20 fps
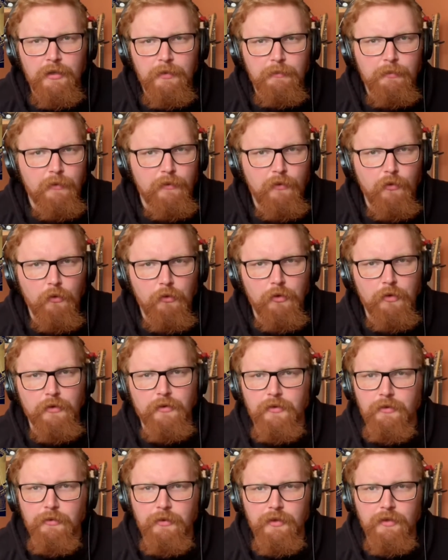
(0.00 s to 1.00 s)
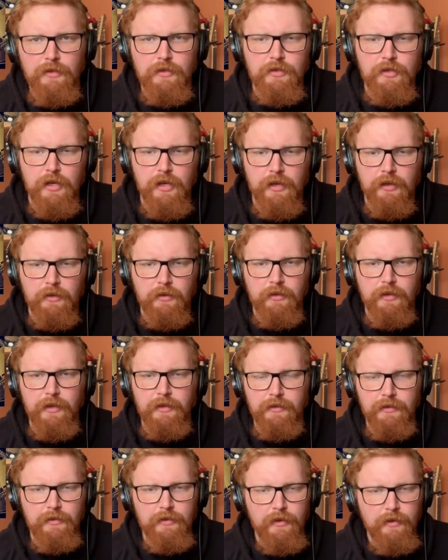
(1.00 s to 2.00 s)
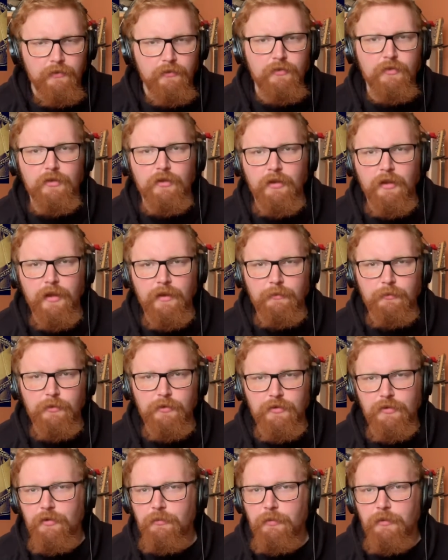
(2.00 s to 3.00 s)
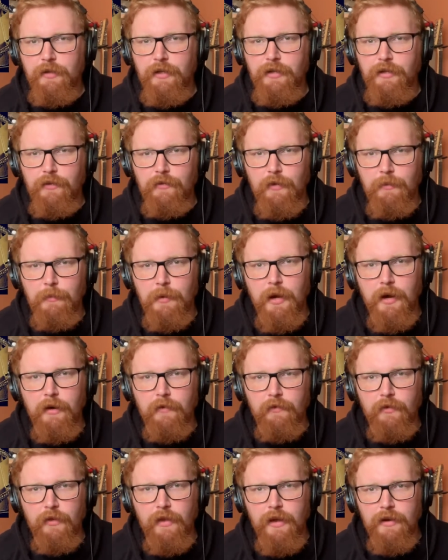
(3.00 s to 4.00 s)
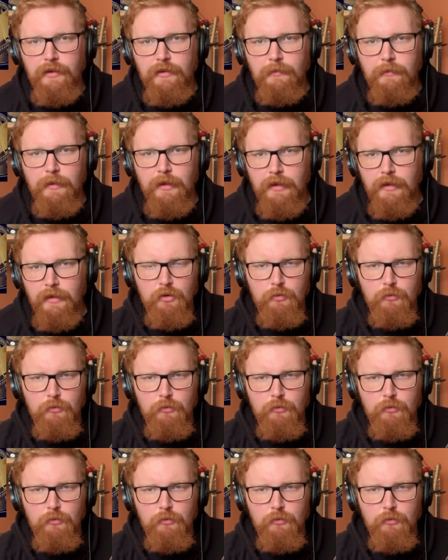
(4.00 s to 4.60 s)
before doing this channel and stuff, so that was super nice of him to offer that to me.